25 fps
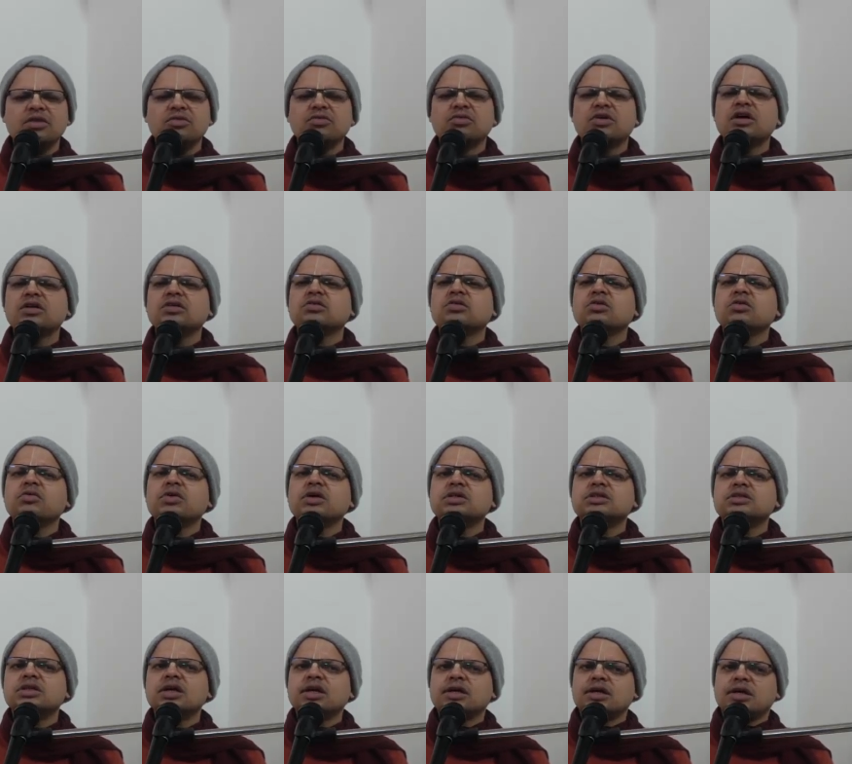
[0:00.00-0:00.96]
and you can go
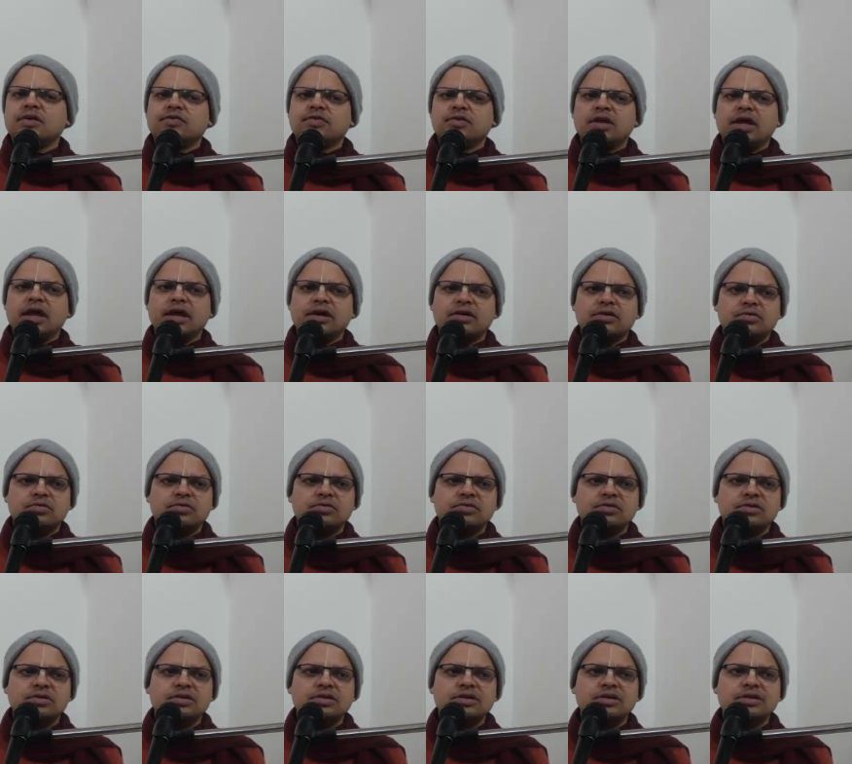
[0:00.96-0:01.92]
and check if you like to
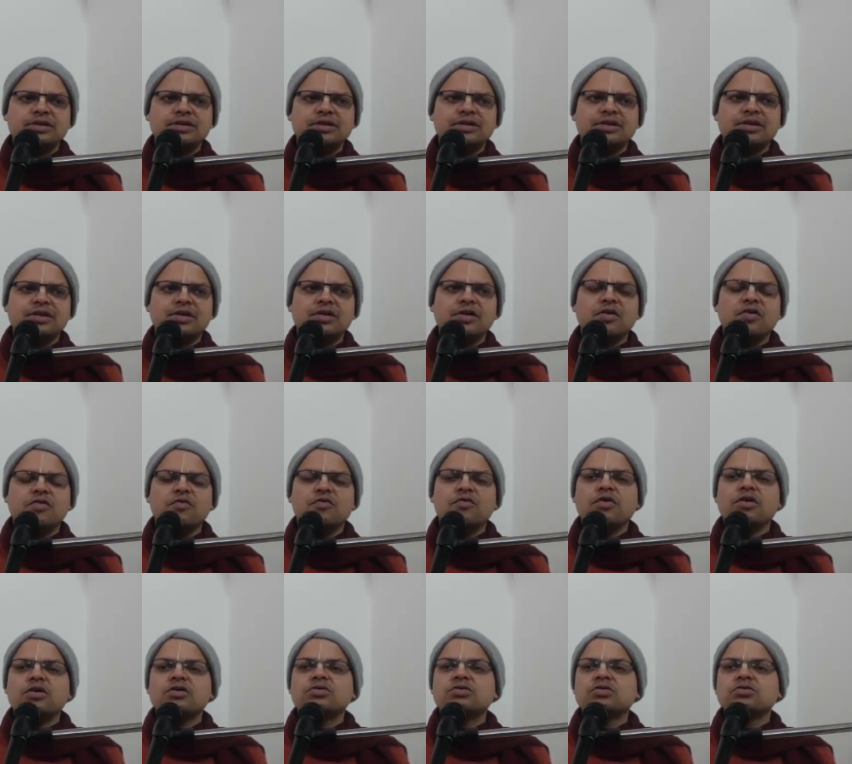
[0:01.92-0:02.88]

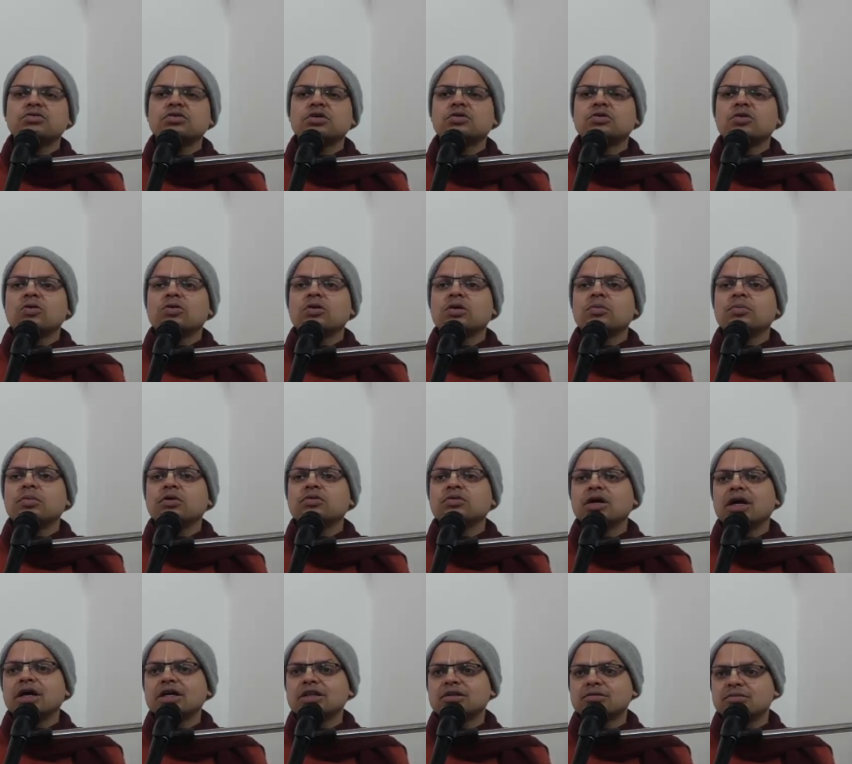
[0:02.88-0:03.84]
what do they talk
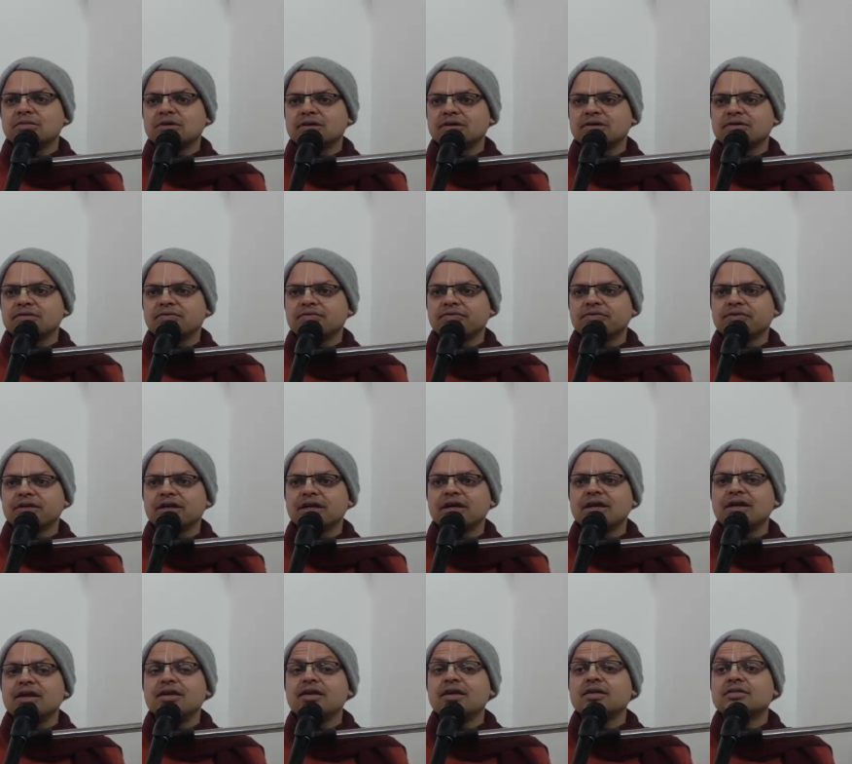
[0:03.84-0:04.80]
about atma
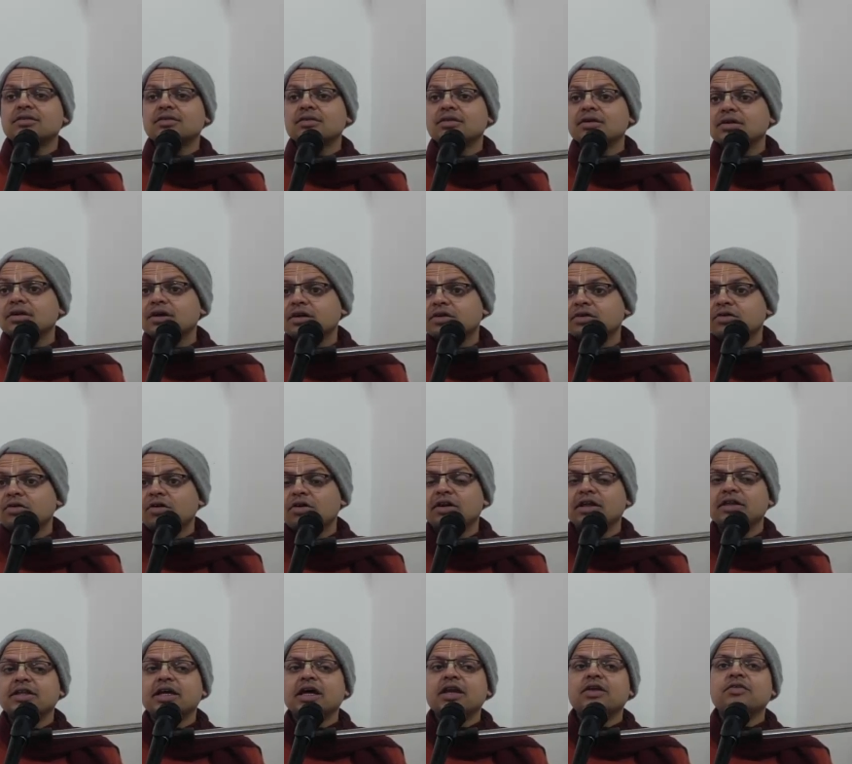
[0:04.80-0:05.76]
nothing at
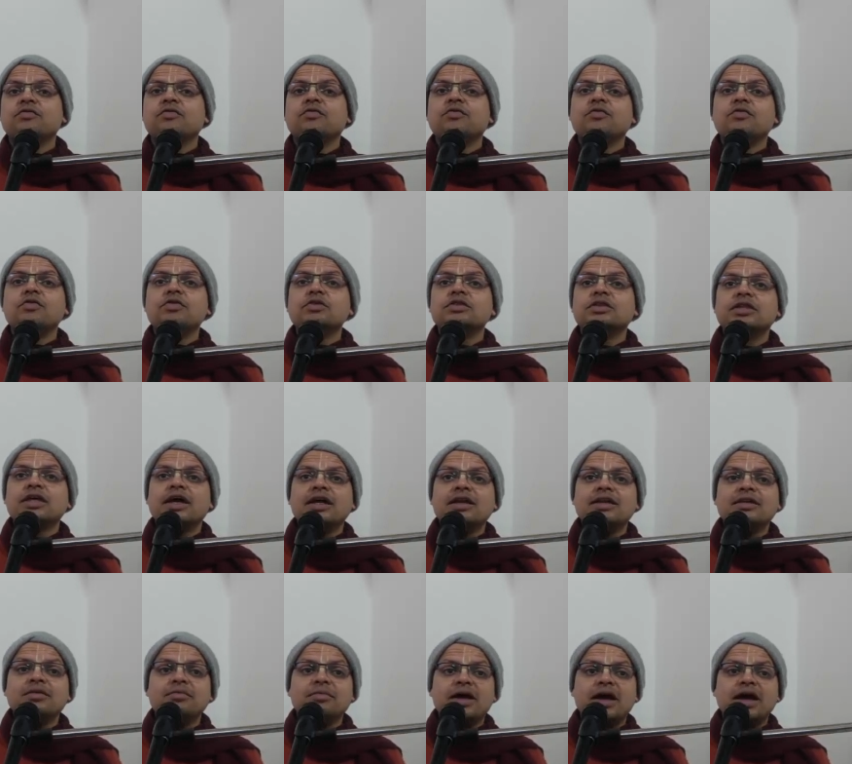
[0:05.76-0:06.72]
all then
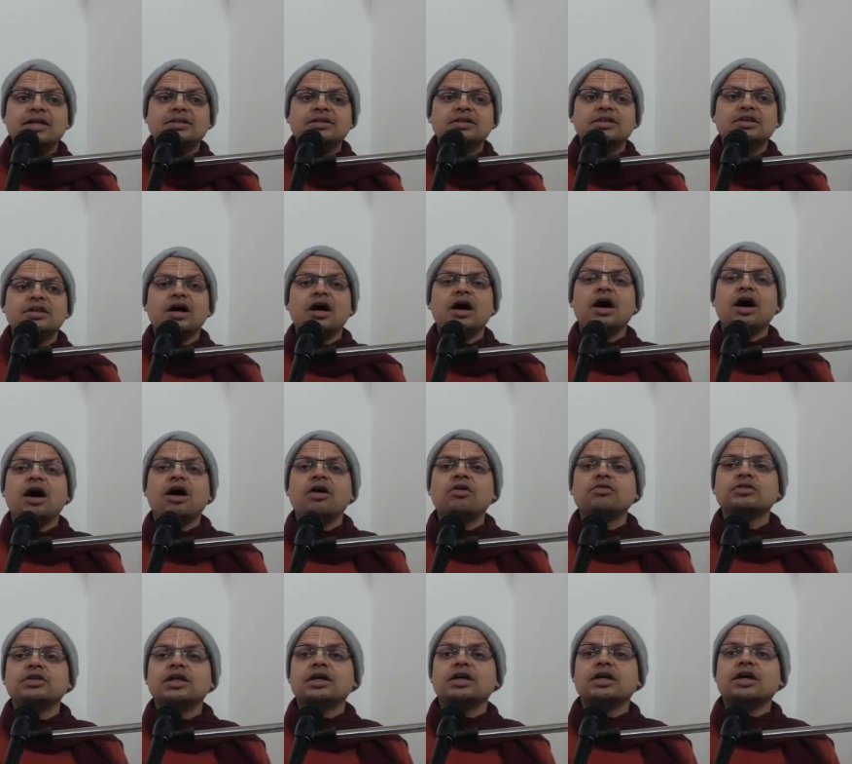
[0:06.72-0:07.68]
then imagine how
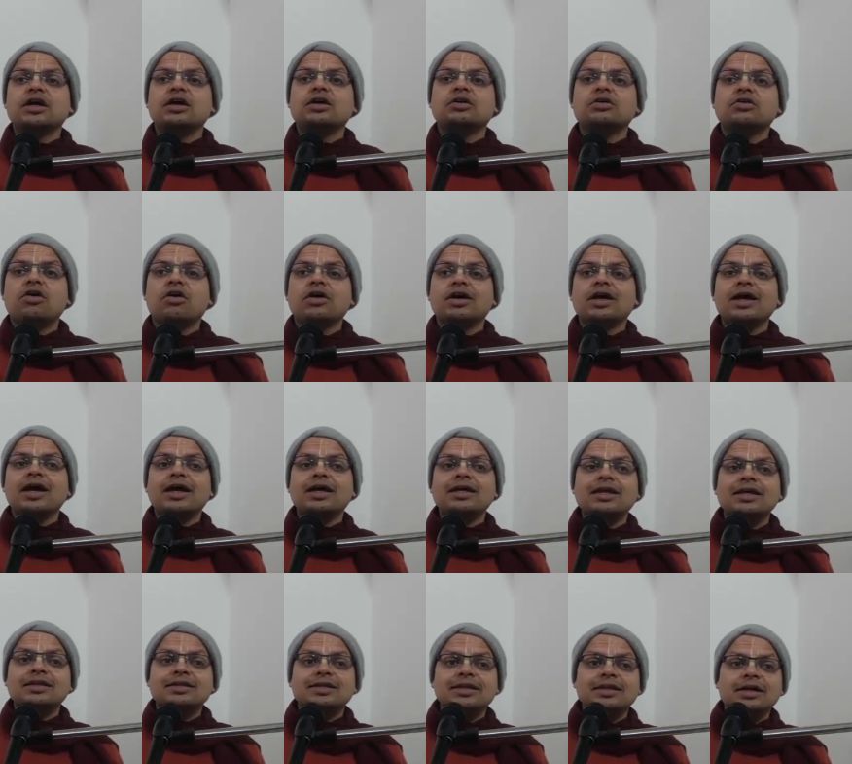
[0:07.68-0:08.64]
they can talk
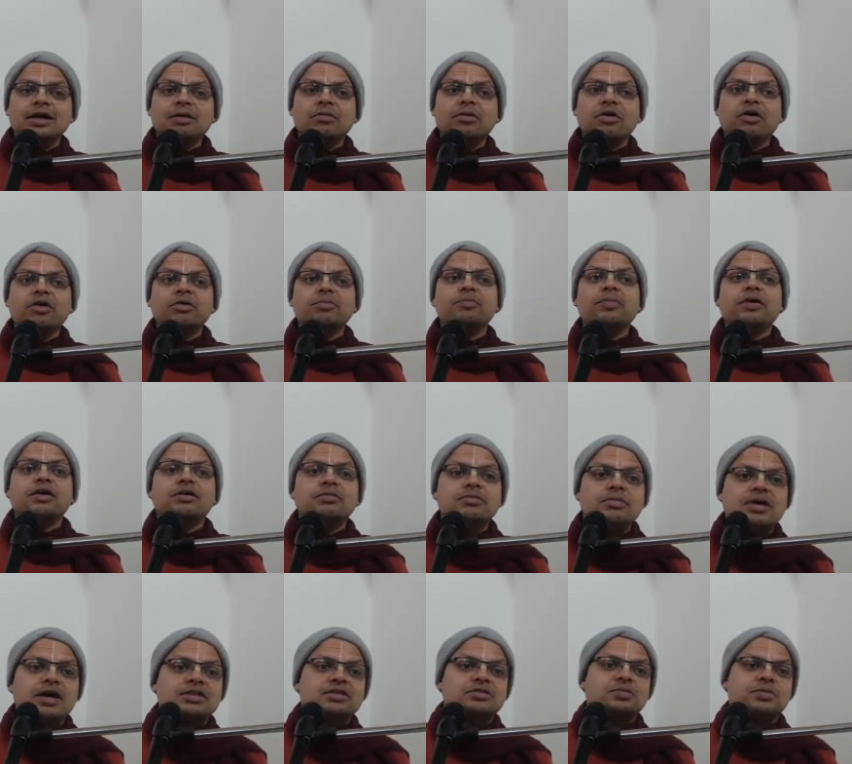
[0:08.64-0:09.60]
anything about
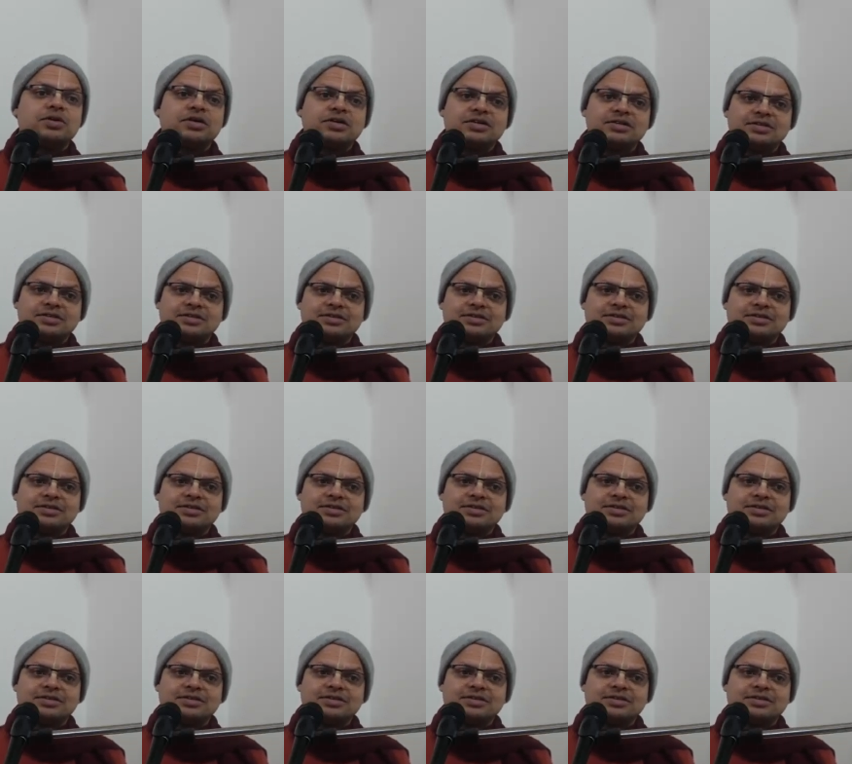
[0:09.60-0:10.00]
paramatma